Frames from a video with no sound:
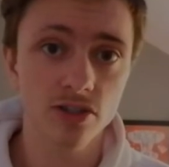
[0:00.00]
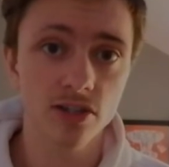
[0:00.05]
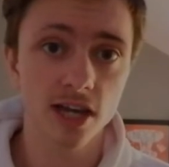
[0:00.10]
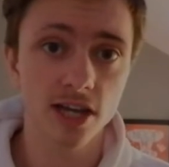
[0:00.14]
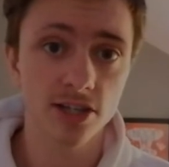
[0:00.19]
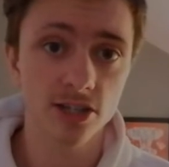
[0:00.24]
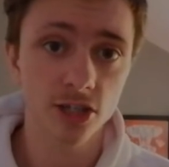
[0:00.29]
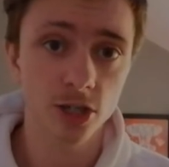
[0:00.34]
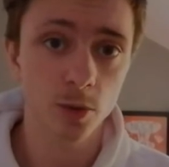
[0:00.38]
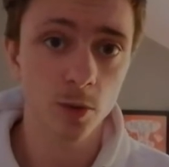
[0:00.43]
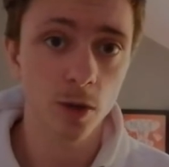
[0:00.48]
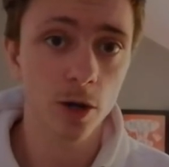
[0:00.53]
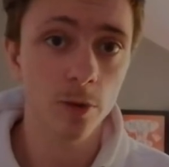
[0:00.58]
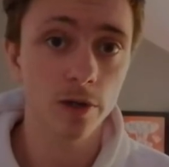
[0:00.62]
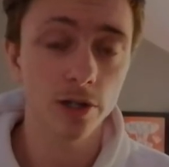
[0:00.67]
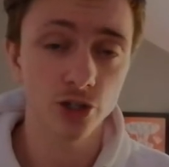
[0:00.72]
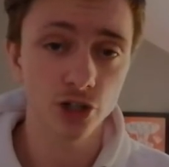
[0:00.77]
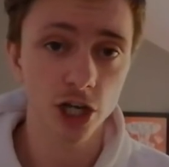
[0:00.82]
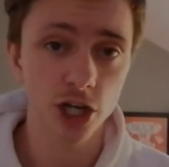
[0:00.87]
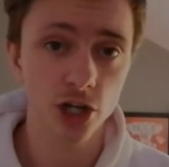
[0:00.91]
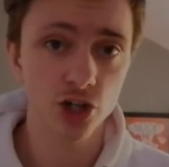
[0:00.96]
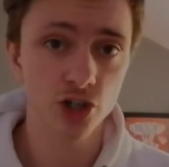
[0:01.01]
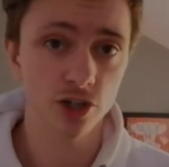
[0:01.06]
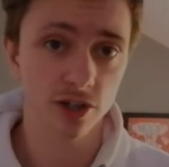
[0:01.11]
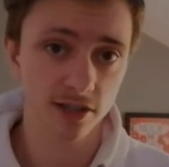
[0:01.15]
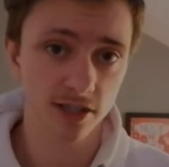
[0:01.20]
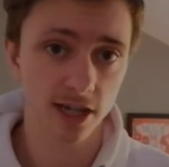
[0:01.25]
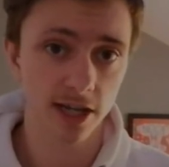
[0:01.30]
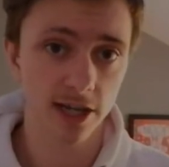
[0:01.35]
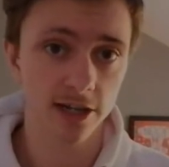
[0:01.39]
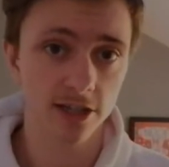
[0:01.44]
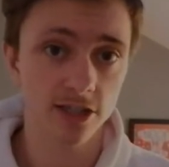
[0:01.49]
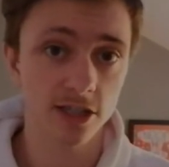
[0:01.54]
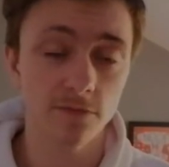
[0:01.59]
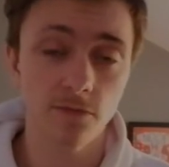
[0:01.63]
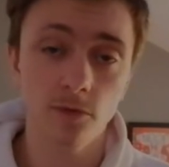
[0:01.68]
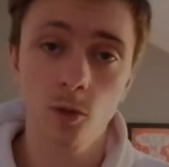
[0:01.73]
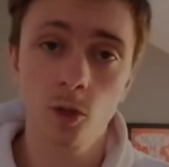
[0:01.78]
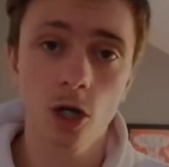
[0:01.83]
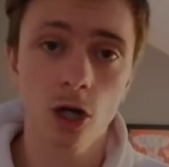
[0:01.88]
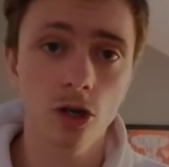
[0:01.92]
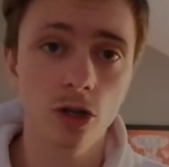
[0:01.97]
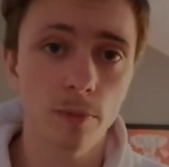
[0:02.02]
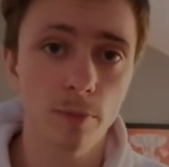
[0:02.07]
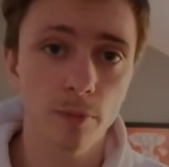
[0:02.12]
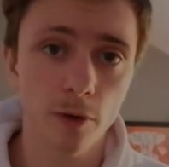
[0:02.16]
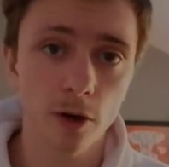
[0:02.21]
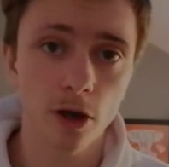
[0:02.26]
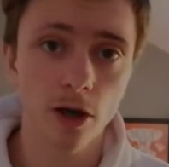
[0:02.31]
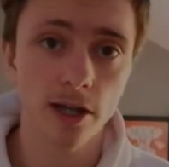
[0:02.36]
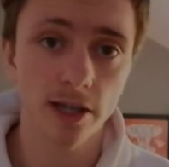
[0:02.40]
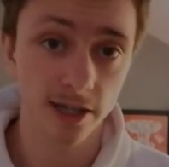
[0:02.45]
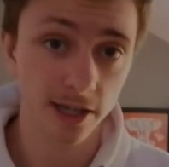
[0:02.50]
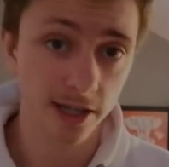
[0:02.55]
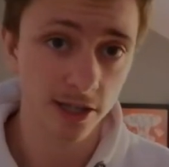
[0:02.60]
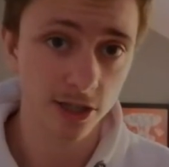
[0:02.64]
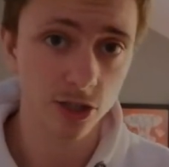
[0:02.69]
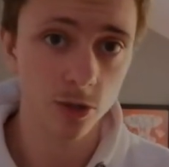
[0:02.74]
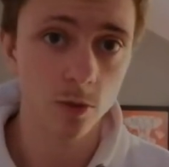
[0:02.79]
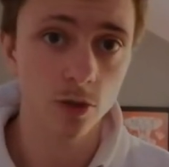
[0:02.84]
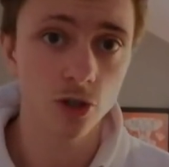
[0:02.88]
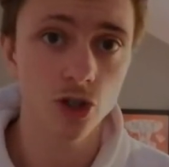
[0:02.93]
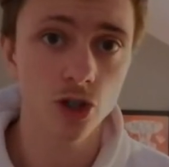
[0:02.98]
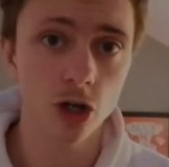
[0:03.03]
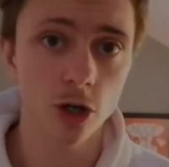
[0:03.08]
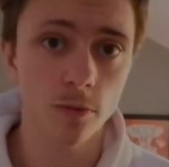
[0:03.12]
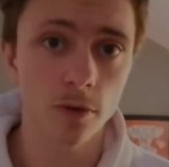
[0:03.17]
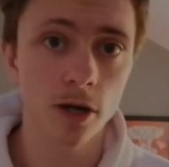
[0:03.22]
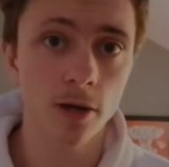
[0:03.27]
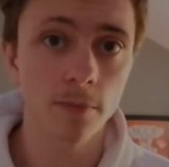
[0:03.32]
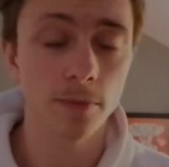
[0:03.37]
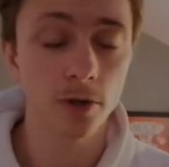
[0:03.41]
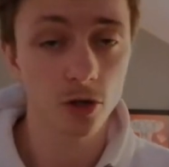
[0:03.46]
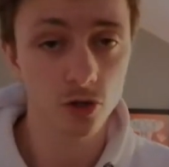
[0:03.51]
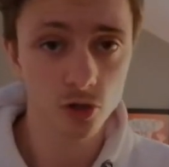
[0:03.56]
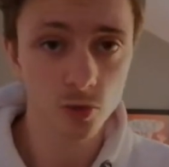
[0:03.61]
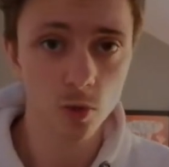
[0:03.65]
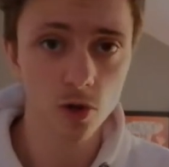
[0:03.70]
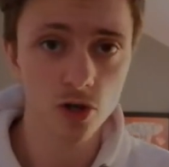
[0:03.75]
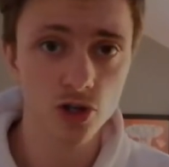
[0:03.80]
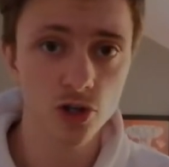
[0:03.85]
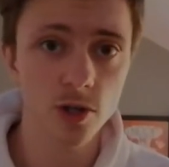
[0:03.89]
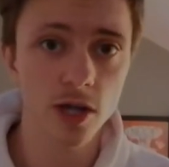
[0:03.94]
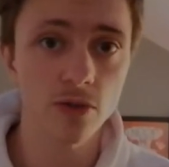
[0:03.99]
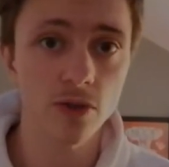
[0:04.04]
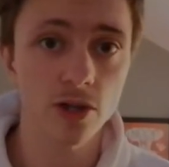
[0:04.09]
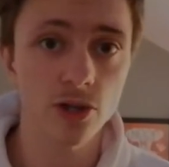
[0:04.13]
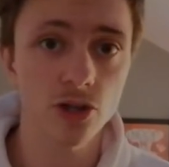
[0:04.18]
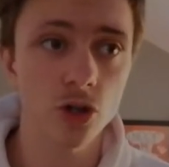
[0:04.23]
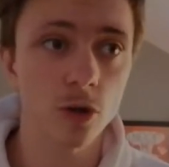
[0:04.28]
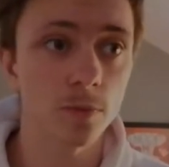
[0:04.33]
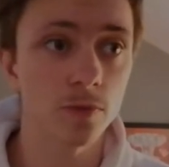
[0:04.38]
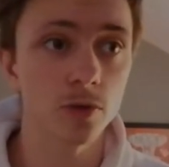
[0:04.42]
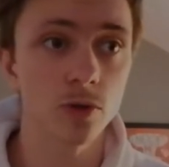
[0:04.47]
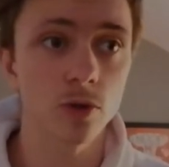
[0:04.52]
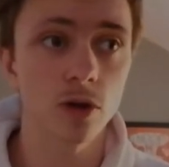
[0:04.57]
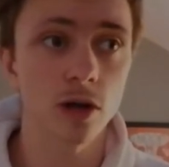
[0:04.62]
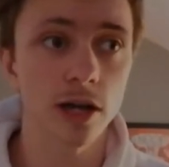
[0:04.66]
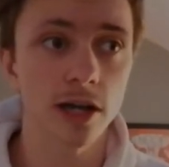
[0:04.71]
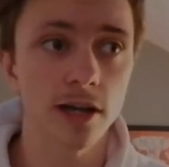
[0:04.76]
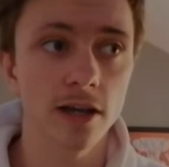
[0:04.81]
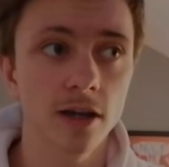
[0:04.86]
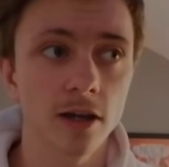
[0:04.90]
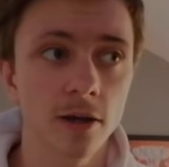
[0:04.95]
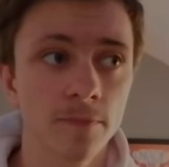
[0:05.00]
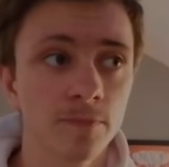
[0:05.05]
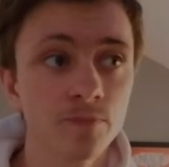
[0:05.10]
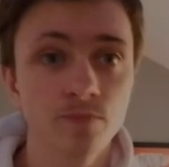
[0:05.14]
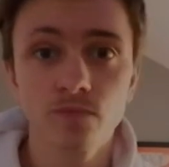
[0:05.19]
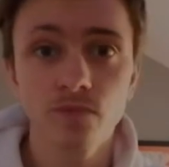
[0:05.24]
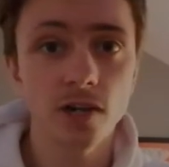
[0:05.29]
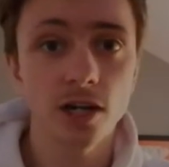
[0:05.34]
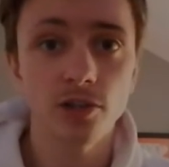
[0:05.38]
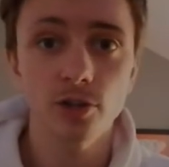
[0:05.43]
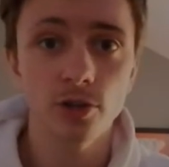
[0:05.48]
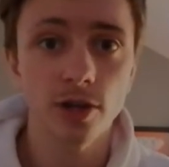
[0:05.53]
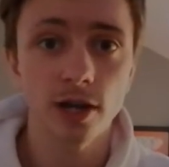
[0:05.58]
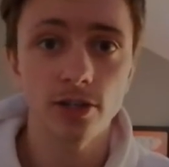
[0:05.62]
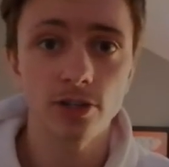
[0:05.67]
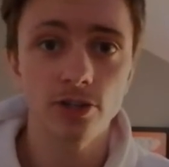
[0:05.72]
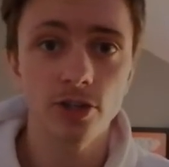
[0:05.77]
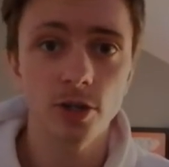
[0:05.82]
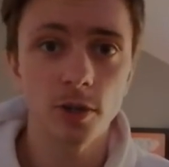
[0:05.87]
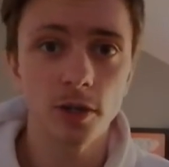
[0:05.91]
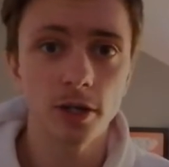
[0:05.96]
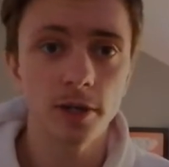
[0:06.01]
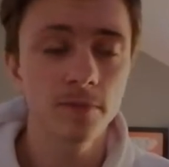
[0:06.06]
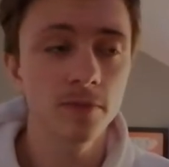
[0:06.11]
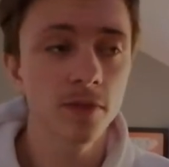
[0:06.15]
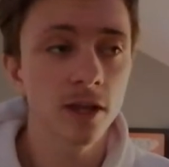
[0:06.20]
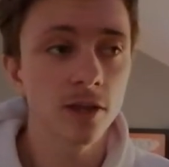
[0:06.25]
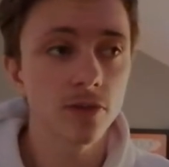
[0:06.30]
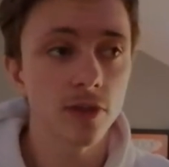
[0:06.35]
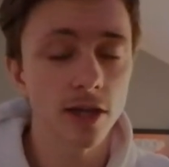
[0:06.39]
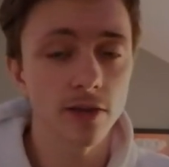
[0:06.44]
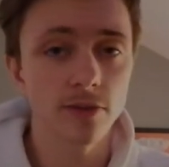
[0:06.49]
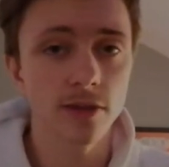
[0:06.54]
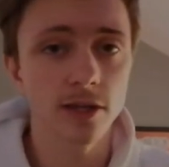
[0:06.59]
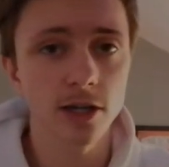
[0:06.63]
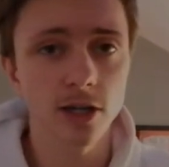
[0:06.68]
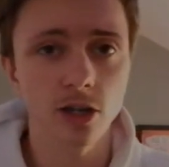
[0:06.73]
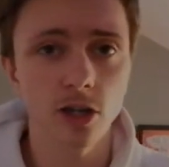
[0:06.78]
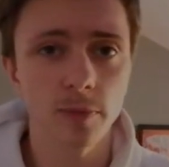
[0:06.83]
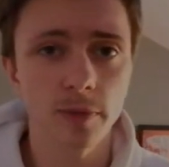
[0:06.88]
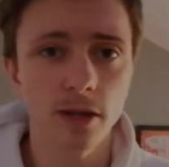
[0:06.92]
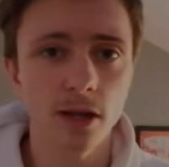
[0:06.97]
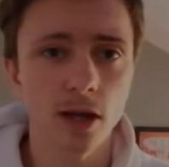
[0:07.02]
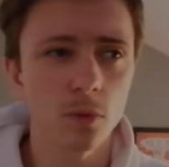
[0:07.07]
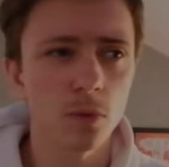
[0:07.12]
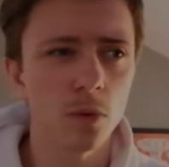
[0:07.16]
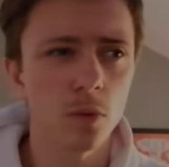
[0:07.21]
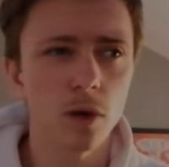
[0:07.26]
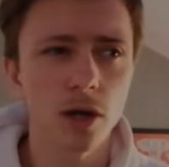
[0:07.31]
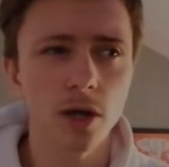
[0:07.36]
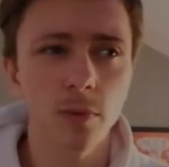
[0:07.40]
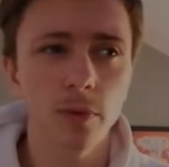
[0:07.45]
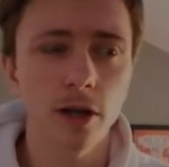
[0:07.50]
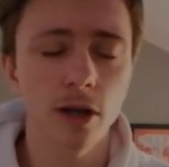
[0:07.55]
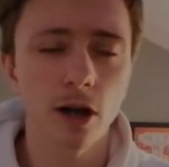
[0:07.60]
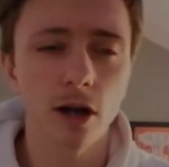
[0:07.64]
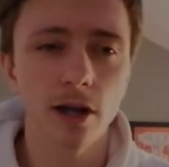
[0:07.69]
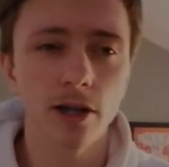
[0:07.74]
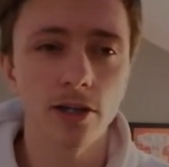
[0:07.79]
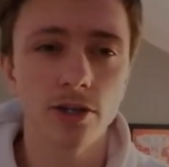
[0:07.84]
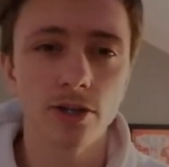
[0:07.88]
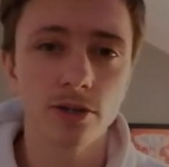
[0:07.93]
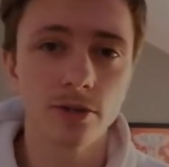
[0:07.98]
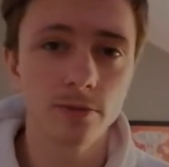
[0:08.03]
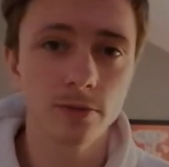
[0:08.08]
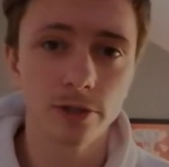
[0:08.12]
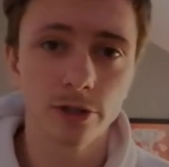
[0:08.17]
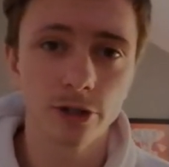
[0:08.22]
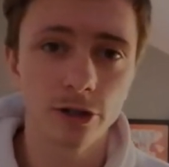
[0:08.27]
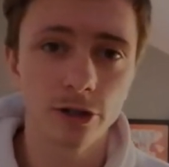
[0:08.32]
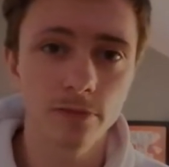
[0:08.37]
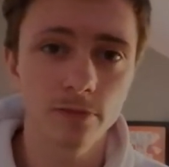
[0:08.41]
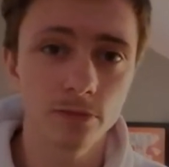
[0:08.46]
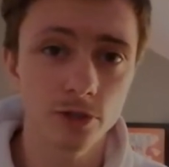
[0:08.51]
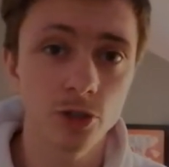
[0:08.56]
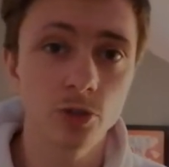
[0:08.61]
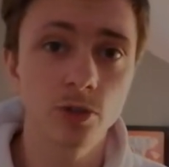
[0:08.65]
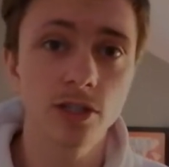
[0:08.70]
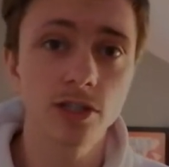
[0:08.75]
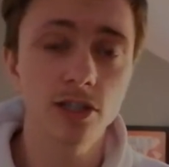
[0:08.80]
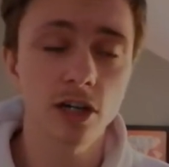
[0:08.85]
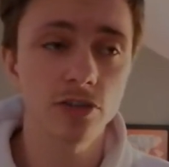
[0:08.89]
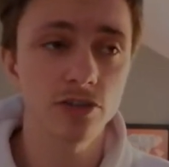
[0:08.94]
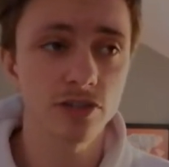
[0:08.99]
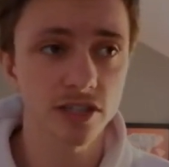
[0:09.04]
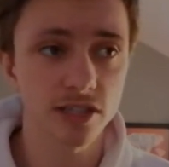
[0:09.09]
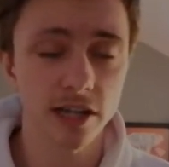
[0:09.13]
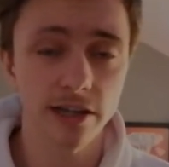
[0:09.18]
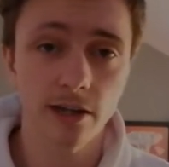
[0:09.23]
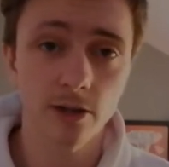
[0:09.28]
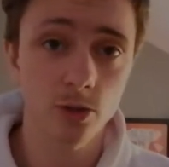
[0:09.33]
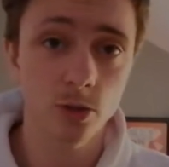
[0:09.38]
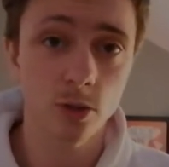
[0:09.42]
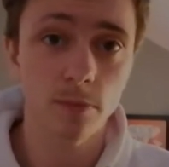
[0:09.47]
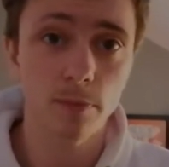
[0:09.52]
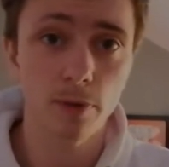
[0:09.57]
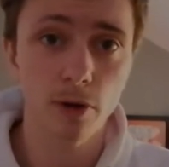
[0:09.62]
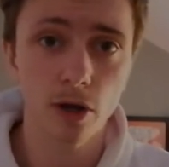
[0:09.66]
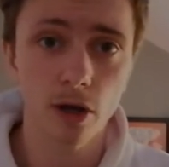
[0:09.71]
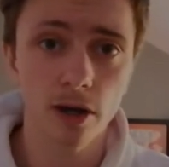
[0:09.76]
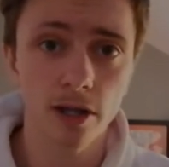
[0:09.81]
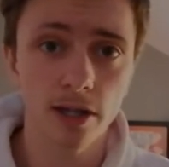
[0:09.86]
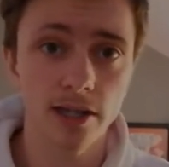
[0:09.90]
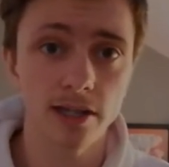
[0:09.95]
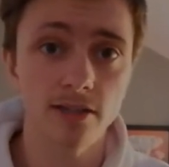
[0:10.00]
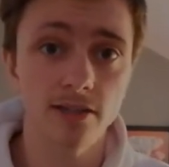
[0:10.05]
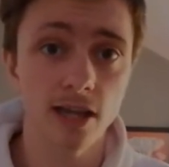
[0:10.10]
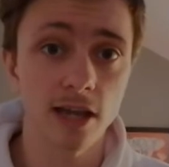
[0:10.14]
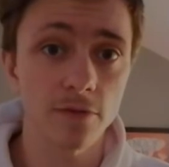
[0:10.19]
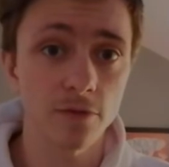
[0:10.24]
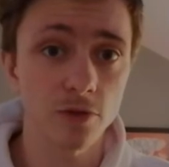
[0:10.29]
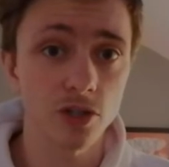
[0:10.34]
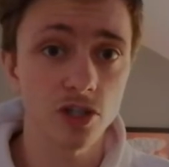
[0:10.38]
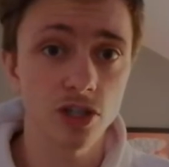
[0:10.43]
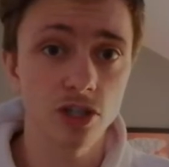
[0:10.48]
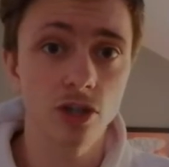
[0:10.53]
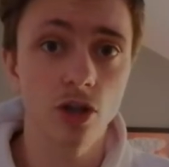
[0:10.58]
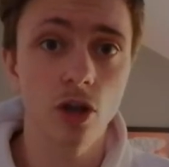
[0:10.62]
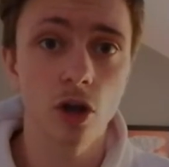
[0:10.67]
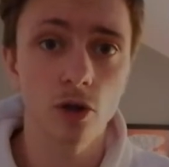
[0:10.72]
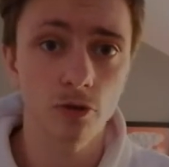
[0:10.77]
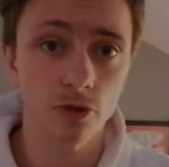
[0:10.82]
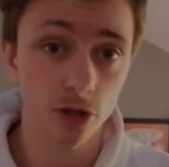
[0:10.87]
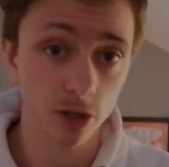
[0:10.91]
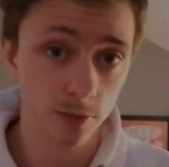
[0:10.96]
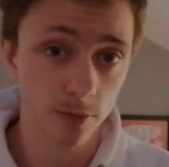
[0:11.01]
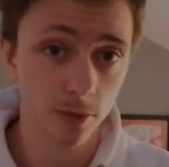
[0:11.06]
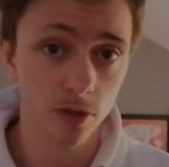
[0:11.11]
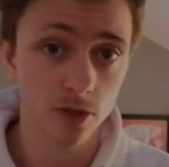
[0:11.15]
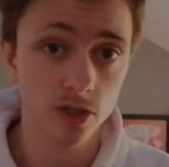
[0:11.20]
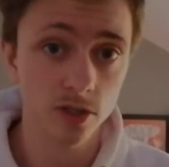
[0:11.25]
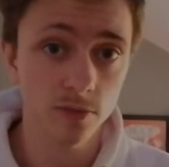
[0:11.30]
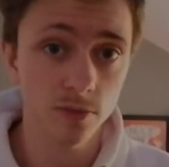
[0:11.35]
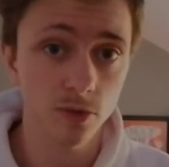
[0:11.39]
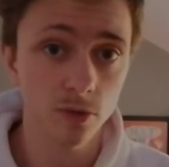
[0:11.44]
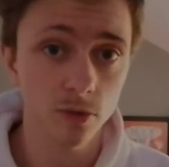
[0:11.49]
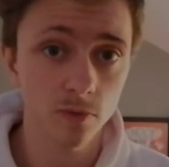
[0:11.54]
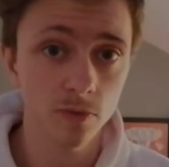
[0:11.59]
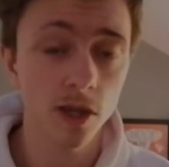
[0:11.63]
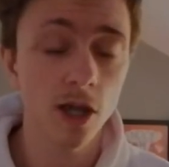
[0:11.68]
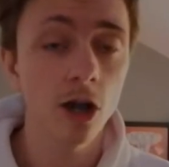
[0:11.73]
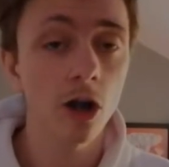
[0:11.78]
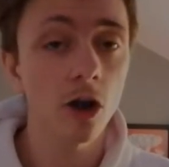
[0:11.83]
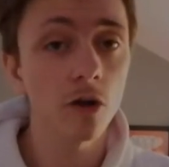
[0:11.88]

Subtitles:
SQL injection attacks if you can't apply it into a job, because once you get that job and you're like, I don't know how you do it, then they're going to be like, well, why did we hire you? You need to understand how to apply it into every scenario possible.